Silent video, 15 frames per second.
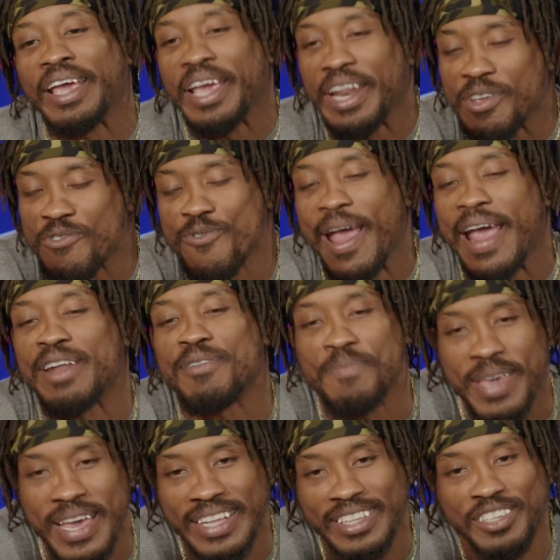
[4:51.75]
random
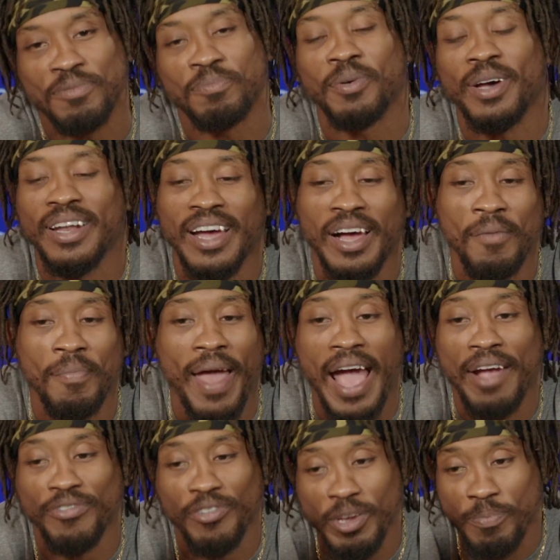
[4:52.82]
hits. But
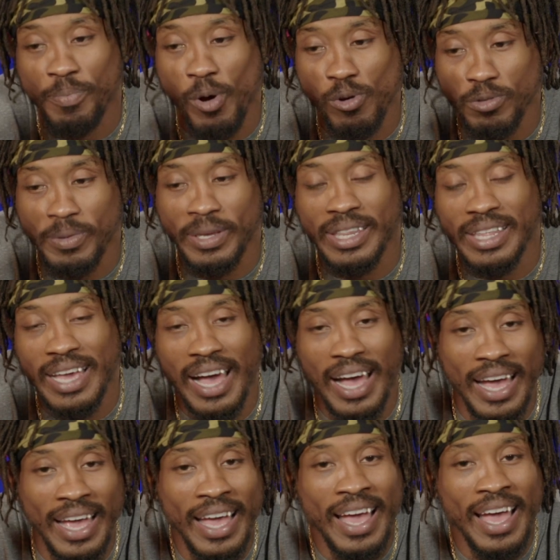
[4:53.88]
after he poked me in the
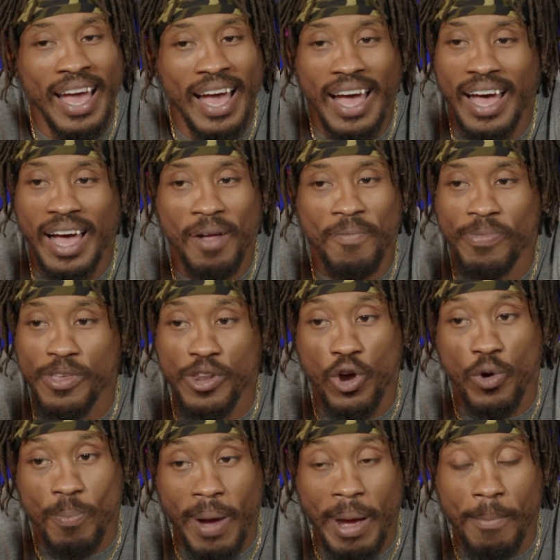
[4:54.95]
eye,
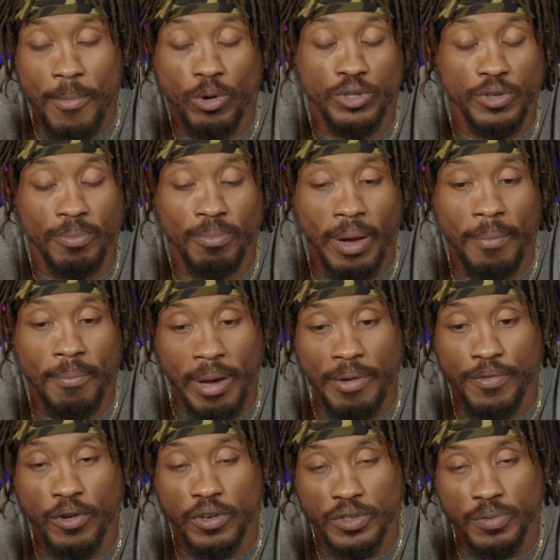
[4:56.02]
my
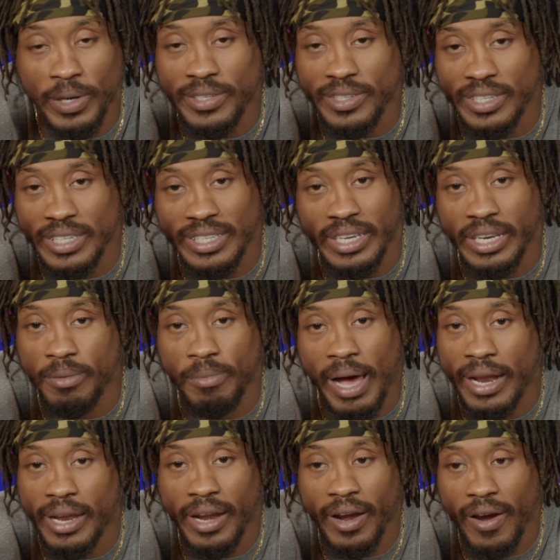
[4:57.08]
focus was to just get him
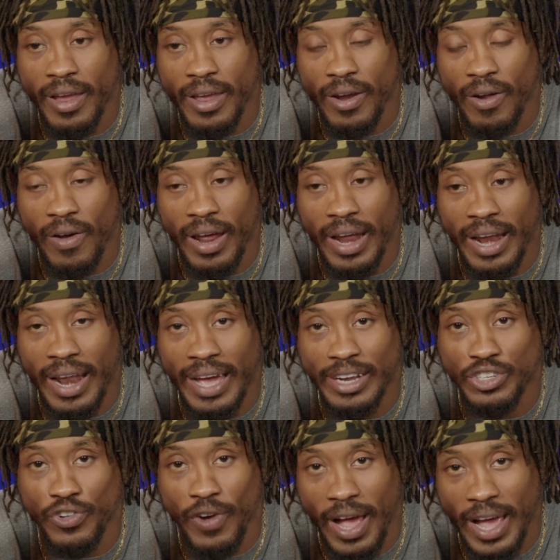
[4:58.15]
out of there, you know. And I
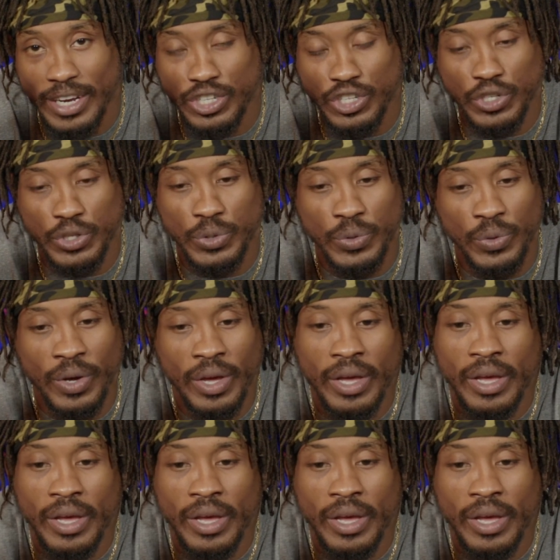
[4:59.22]
tried to